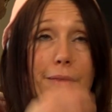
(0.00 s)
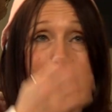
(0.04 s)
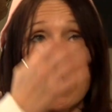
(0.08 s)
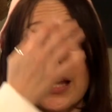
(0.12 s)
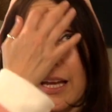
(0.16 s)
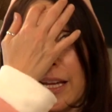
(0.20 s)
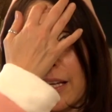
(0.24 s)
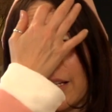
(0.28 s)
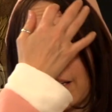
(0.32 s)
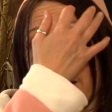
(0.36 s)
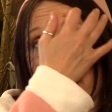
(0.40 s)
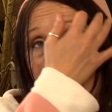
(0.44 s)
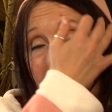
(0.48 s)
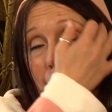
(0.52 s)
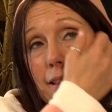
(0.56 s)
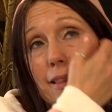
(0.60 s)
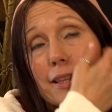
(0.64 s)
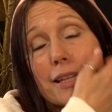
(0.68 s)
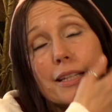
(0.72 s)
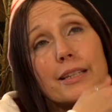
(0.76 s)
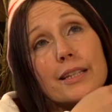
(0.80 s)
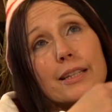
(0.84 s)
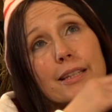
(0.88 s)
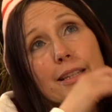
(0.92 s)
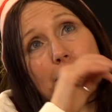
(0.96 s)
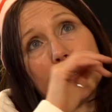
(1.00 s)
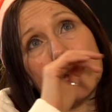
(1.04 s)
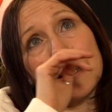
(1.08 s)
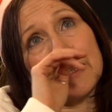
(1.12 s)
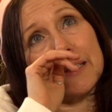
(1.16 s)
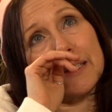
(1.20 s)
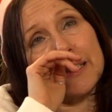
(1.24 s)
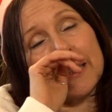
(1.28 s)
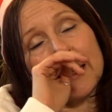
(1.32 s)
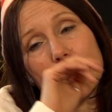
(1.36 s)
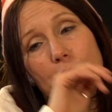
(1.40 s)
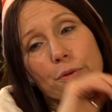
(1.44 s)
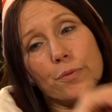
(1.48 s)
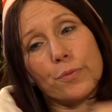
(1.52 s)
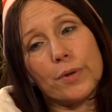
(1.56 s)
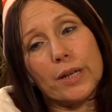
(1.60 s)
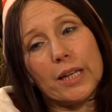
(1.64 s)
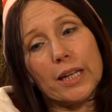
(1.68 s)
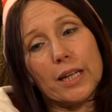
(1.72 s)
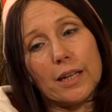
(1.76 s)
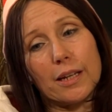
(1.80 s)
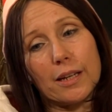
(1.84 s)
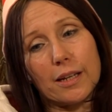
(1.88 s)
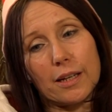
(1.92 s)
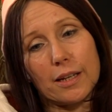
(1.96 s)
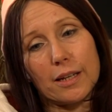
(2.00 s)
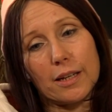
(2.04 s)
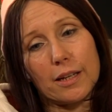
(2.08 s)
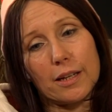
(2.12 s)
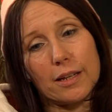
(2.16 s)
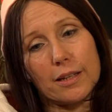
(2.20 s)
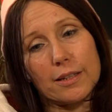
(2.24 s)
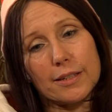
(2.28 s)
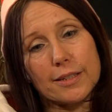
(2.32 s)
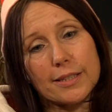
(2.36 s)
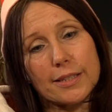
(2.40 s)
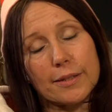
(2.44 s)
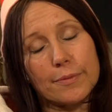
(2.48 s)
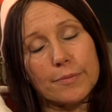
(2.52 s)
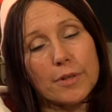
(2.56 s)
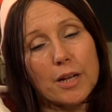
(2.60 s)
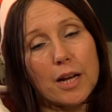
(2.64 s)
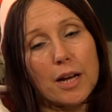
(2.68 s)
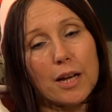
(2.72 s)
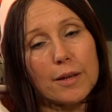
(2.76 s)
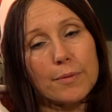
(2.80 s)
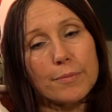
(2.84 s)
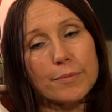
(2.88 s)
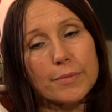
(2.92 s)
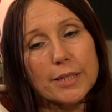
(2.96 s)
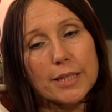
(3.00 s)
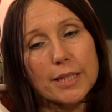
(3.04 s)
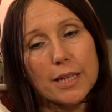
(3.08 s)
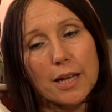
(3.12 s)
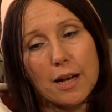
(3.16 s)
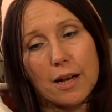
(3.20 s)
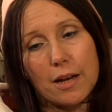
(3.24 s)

And I think the thing is like we sometimes